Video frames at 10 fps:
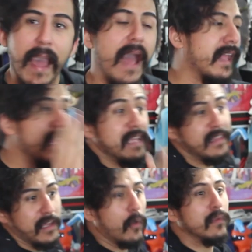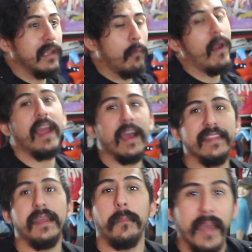back in the only way I
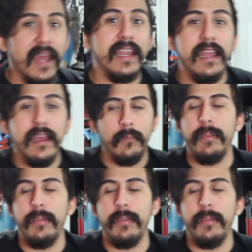think Patty's